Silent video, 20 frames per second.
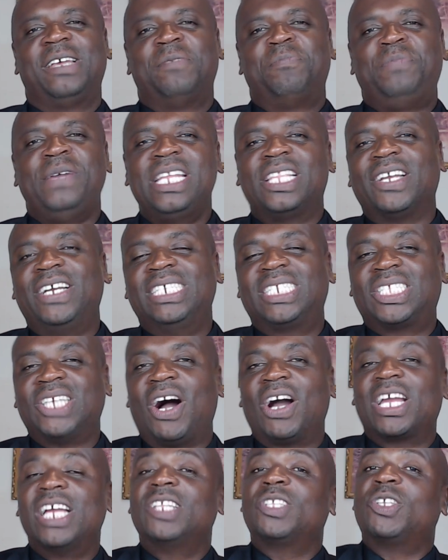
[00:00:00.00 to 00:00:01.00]
Peter is
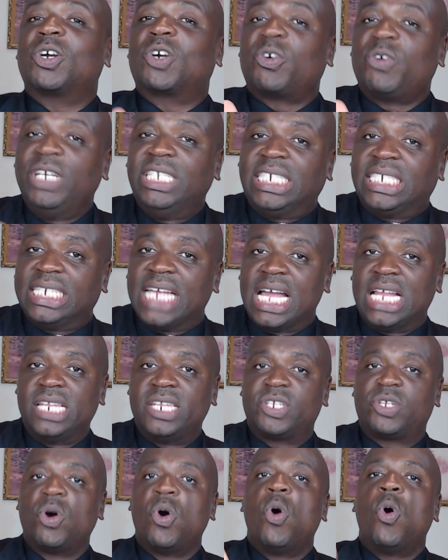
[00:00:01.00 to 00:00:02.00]
talking to
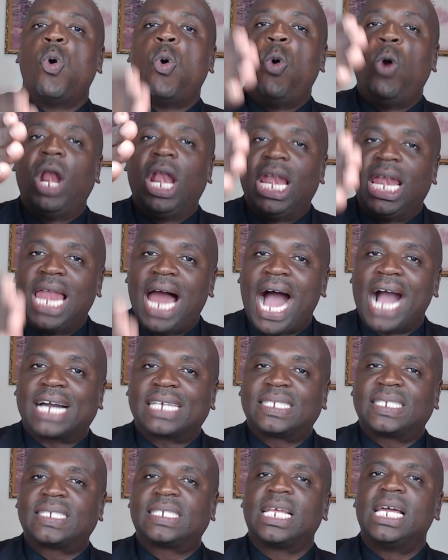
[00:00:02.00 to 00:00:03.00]
Christians who
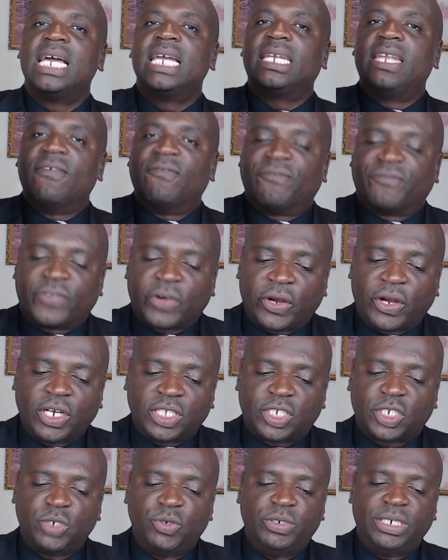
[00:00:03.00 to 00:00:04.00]
lacks the
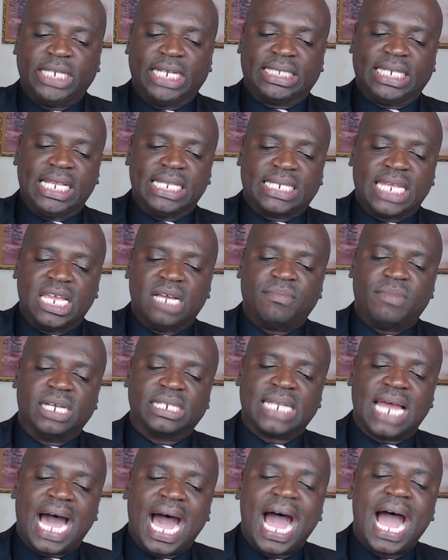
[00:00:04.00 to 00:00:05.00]
virtues that he says you
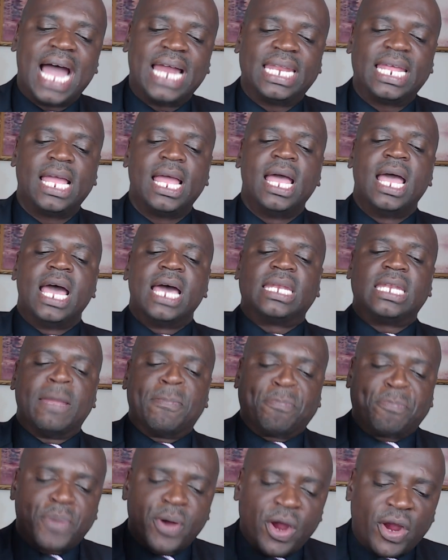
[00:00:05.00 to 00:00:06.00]
must add. The
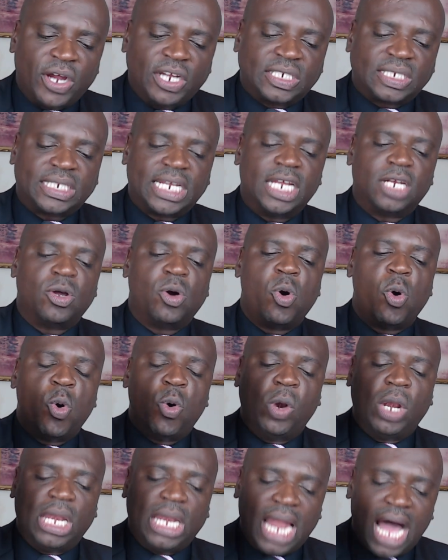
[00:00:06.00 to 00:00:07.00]
person
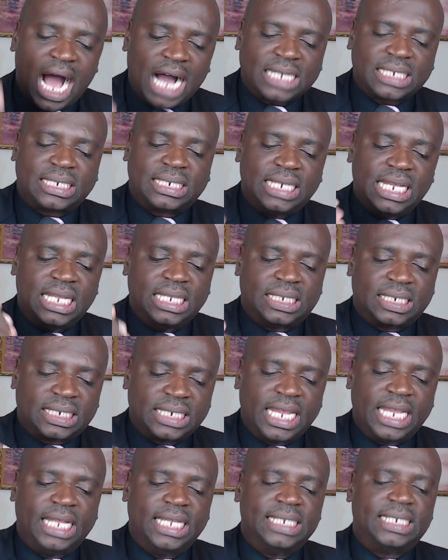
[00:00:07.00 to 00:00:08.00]
who lacks these
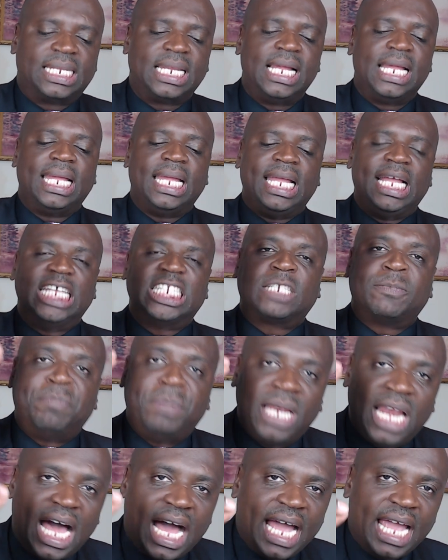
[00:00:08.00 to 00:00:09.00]
things is
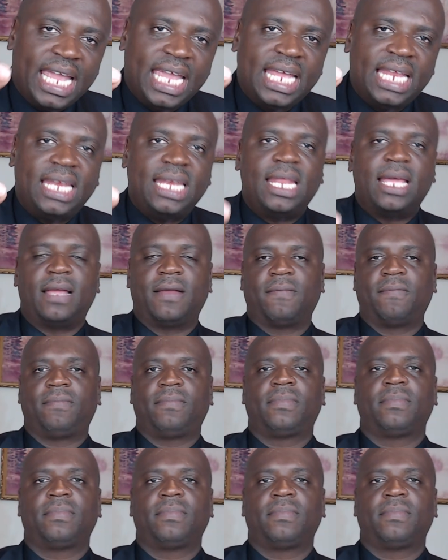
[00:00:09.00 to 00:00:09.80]
blind